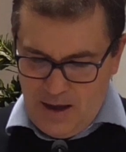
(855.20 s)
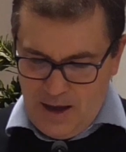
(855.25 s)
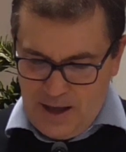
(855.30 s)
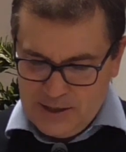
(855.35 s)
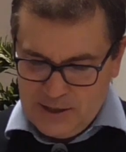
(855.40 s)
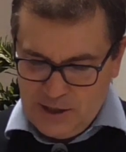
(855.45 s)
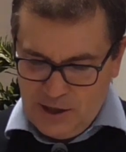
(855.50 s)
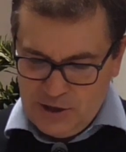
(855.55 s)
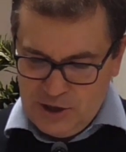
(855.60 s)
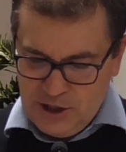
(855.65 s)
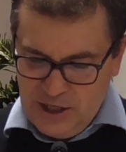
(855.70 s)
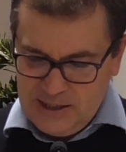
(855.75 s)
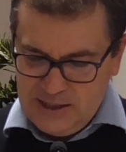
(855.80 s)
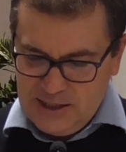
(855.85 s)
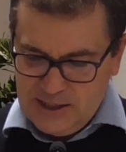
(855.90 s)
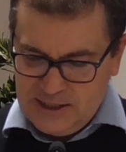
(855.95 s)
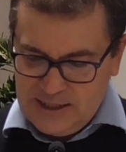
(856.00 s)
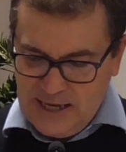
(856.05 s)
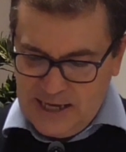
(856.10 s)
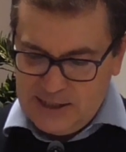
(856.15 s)
And so
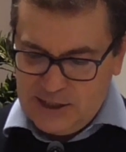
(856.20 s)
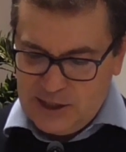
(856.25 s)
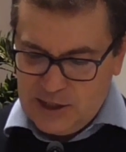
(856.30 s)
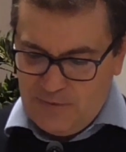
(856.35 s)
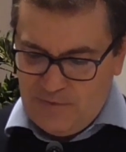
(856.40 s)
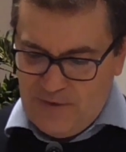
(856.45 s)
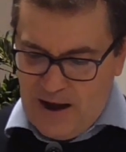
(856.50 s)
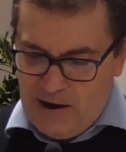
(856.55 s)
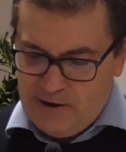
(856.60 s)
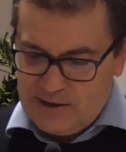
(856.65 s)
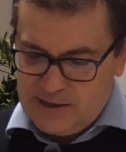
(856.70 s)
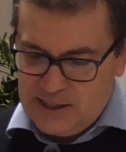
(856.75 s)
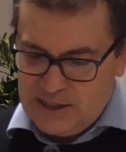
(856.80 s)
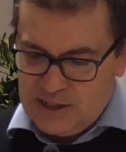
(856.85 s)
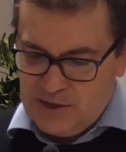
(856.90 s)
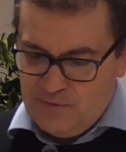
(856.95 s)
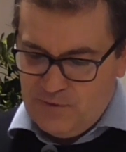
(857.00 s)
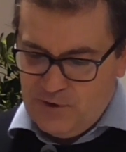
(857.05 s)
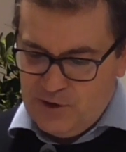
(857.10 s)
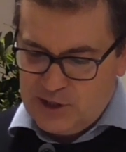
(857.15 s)
Jesus says to the
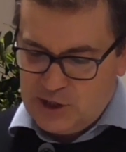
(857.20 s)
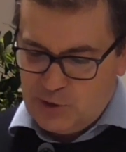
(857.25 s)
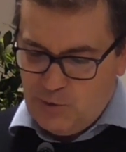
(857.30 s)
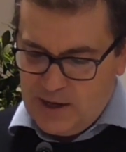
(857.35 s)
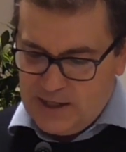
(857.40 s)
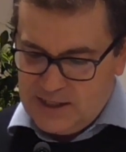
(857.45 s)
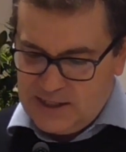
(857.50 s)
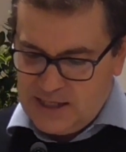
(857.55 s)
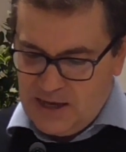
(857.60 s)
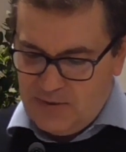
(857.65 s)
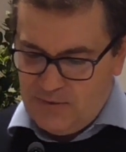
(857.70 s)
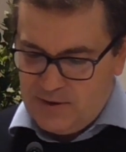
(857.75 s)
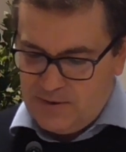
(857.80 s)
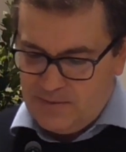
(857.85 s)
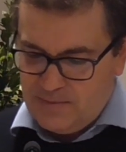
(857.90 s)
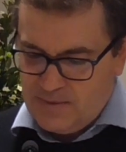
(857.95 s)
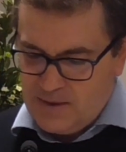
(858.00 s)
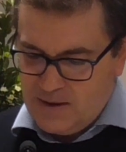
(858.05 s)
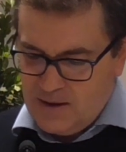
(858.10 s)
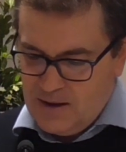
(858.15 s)
Pharisees in verse 27,
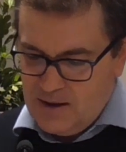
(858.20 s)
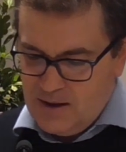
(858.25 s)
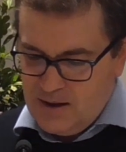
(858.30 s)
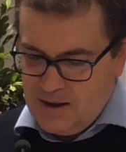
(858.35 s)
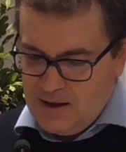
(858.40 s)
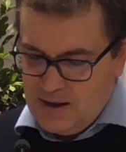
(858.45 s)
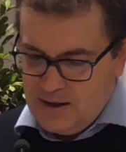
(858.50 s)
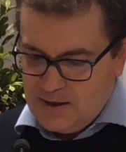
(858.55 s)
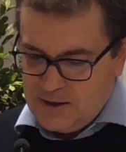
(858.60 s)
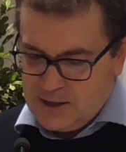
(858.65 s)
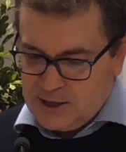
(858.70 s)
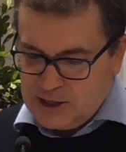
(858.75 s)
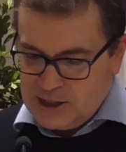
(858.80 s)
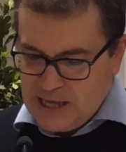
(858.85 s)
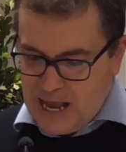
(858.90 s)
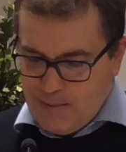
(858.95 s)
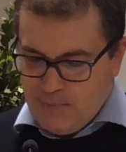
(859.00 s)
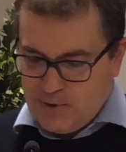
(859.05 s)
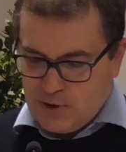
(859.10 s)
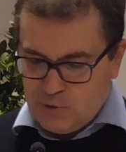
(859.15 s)
"The
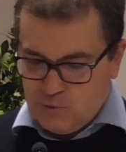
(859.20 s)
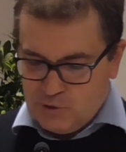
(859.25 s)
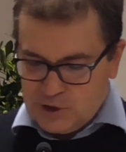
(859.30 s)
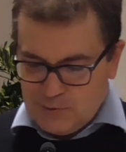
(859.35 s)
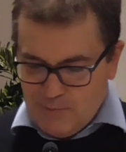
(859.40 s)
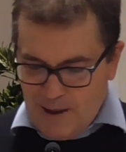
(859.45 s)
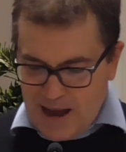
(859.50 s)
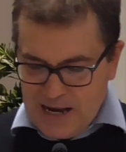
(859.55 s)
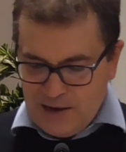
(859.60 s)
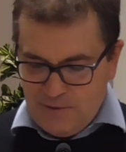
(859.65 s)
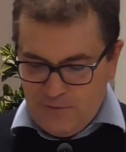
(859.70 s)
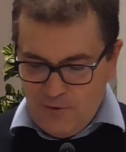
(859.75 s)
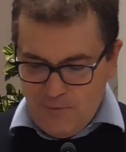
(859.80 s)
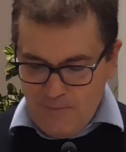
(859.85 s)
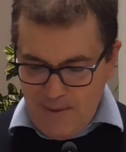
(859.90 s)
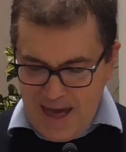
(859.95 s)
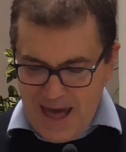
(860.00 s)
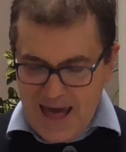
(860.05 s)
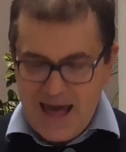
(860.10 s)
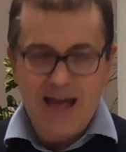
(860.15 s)
Sabbath was made for
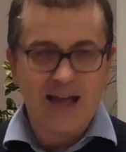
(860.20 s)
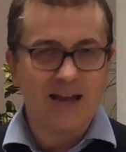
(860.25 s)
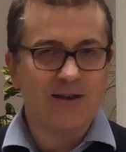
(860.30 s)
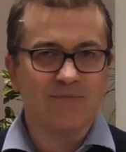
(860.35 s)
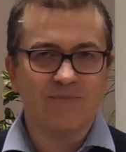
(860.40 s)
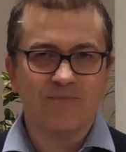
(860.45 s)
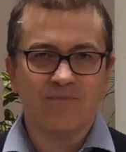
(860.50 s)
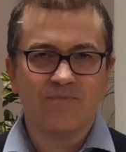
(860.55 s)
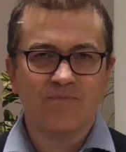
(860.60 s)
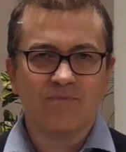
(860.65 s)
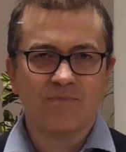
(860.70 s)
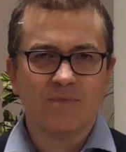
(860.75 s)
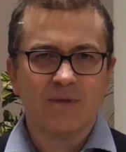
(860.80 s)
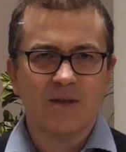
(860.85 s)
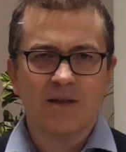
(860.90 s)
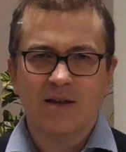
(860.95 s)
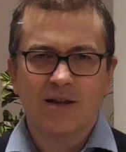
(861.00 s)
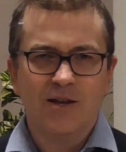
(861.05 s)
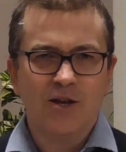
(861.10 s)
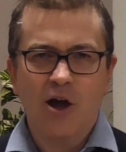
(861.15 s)
man,
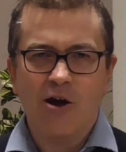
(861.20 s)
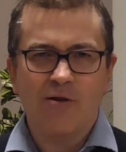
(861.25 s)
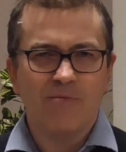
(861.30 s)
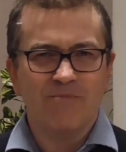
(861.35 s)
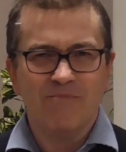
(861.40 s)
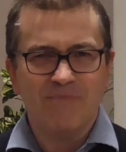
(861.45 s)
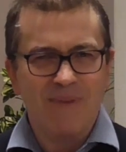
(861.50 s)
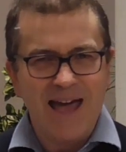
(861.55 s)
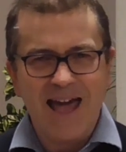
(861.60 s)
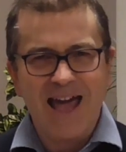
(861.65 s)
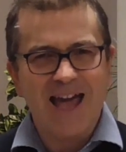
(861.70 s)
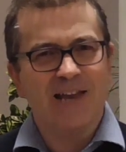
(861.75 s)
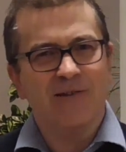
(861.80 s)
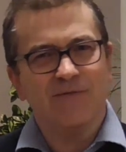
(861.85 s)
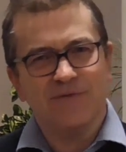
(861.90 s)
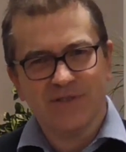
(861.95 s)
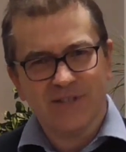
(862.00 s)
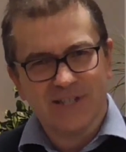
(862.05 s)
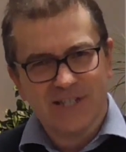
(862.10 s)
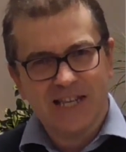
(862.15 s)
not man
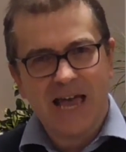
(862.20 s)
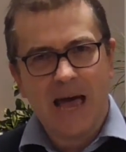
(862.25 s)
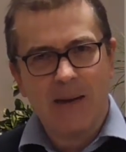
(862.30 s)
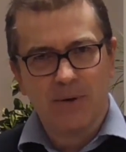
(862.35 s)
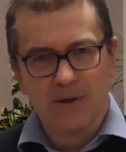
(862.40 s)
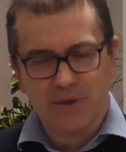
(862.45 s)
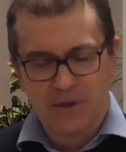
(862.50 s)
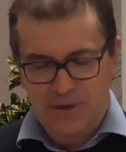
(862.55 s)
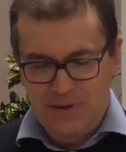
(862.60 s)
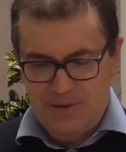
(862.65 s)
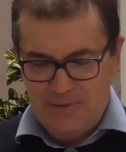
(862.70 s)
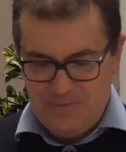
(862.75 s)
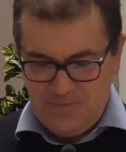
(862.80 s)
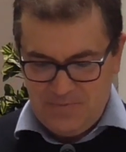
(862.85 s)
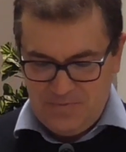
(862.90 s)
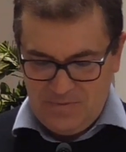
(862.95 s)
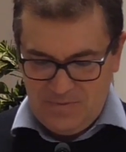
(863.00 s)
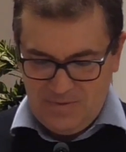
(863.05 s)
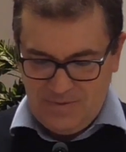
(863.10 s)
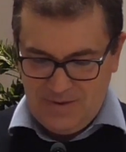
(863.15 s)
for the Sabbath."
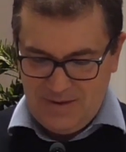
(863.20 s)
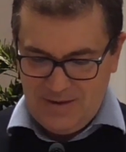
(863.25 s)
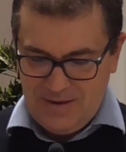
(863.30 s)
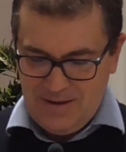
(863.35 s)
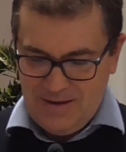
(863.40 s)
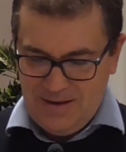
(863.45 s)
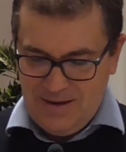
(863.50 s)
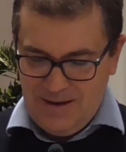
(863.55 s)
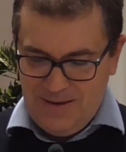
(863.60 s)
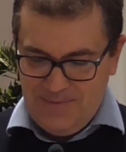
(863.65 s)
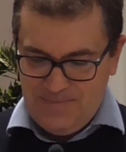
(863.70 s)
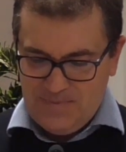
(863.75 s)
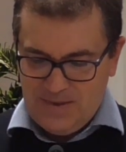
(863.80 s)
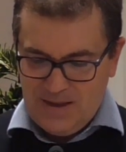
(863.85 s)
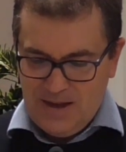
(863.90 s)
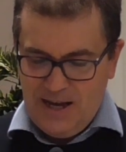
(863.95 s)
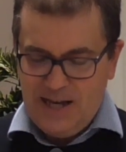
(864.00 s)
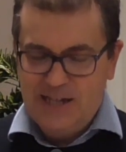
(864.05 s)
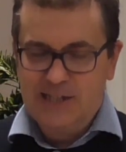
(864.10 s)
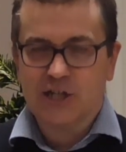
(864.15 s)

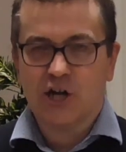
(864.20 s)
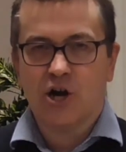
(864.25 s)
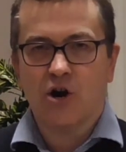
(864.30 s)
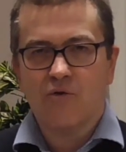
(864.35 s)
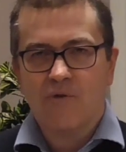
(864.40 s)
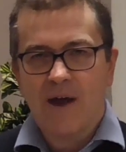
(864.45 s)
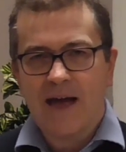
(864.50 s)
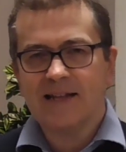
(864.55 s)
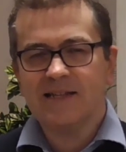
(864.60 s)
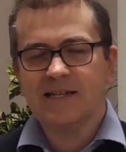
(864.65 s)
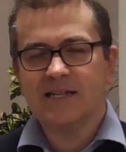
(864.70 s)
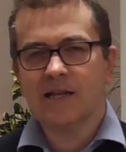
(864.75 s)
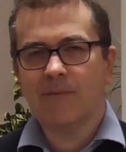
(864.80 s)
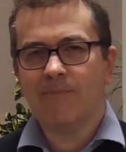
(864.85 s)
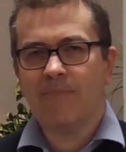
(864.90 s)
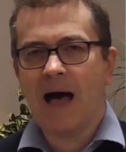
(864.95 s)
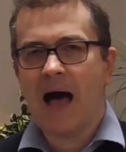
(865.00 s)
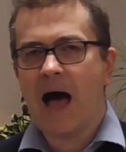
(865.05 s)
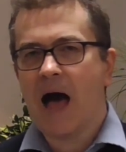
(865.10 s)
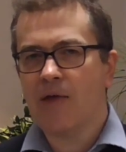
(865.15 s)
He's correcting the
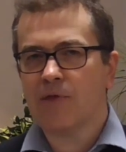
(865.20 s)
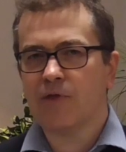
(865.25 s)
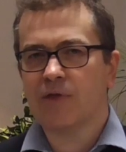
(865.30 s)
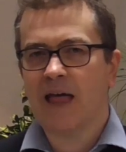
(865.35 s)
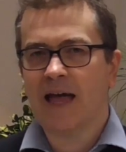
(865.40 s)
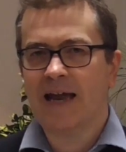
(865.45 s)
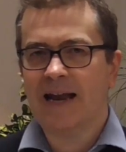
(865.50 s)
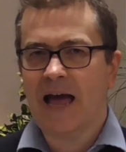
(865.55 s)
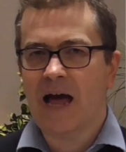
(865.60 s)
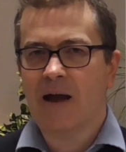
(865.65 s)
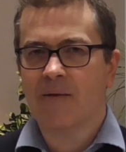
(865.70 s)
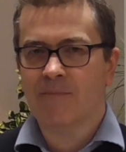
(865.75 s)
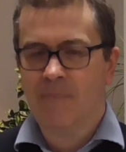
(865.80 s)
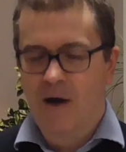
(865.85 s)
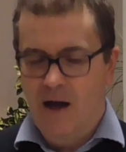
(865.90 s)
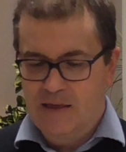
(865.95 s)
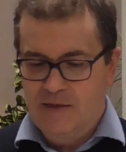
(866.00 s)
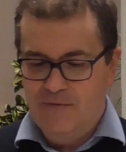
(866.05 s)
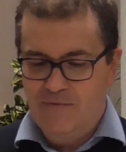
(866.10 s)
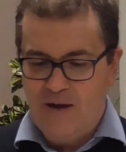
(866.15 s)
path laid out
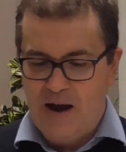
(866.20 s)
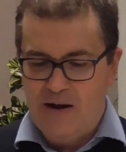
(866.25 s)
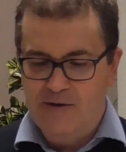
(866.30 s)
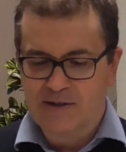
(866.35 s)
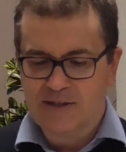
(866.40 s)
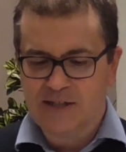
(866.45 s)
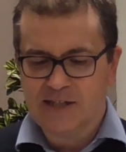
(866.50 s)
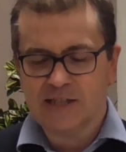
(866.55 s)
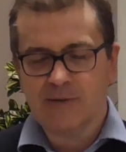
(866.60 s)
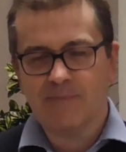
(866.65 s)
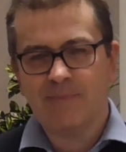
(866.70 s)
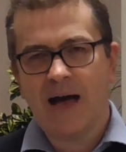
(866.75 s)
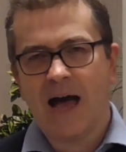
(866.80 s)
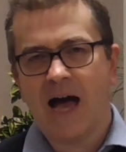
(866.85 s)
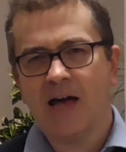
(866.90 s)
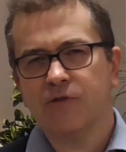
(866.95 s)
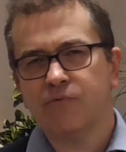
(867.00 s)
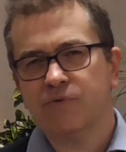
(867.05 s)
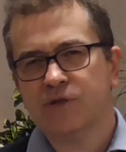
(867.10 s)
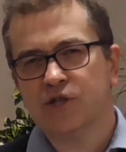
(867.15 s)
by the Pharisees, a
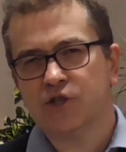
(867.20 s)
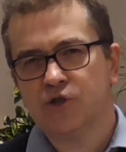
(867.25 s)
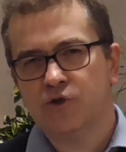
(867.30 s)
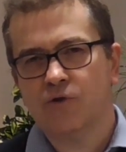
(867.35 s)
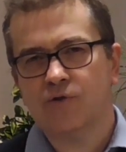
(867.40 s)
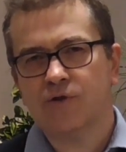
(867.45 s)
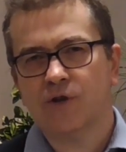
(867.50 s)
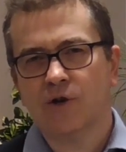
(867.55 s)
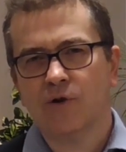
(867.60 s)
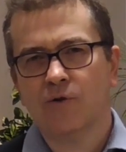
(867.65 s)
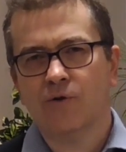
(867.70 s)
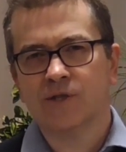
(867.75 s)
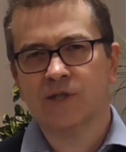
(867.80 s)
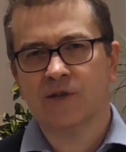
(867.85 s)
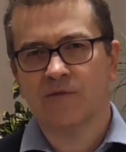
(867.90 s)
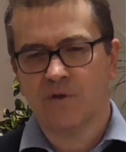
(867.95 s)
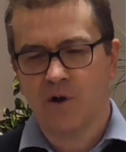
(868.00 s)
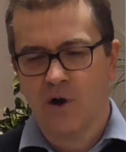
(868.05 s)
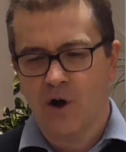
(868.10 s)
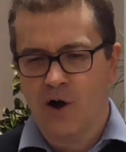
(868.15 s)
path which took the laws
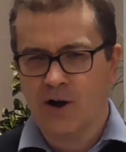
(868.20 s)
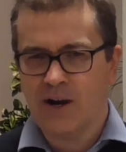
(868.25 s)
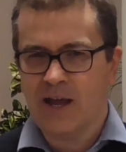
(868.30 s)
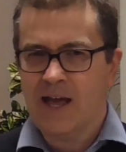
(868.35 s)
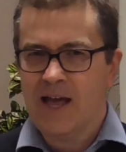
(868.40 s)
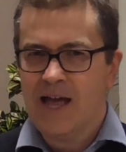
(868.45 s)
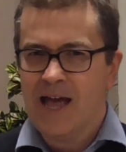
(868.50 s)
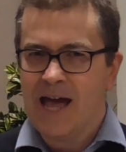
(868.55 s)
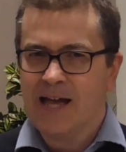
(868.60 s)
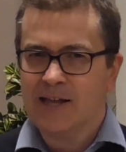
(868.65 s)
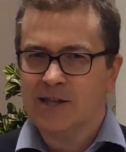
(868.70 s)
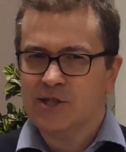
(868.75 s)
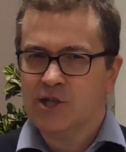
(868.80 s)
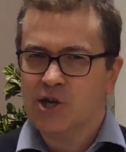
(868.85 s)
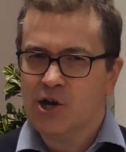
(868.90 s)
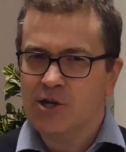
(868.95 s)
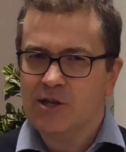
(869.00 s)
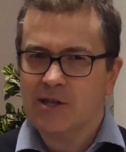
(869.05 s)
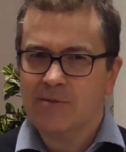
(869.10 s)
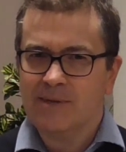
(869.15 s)
of God and
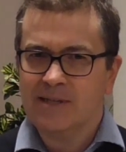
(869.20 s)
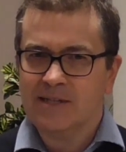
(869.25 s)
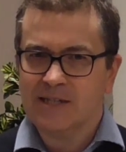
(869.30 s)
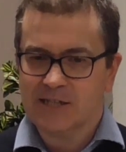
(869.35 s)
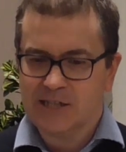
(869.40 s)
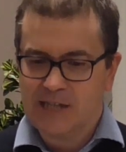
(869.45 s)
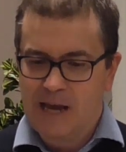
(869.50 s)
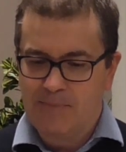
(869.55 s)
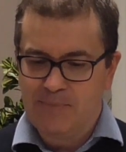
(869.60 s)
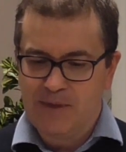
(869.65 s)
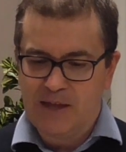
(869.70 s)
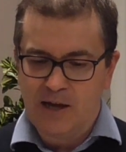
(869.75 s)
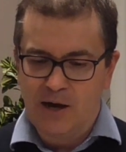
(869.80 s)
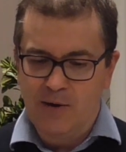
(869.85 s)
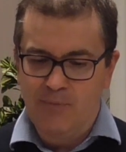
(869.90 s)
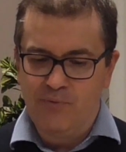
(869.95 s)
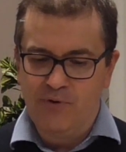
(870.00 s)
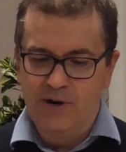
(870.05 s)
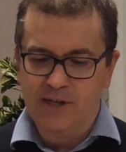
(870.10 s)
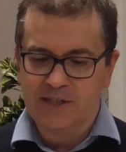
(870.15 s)
turned them into something
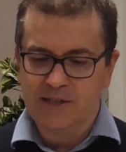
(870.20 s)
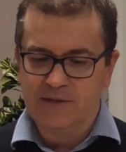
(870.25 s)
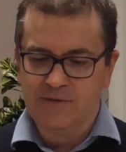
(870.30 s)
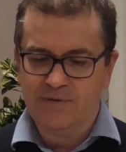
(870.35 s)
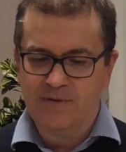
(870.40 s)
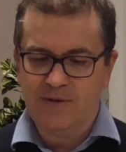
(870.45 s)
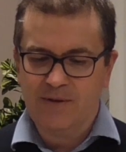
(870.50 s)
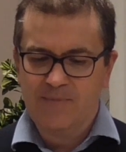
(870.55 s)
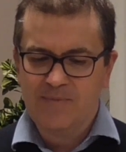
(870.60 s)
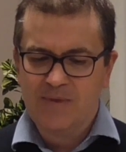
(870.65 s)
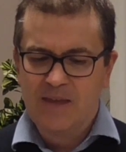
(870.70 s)
oppressive.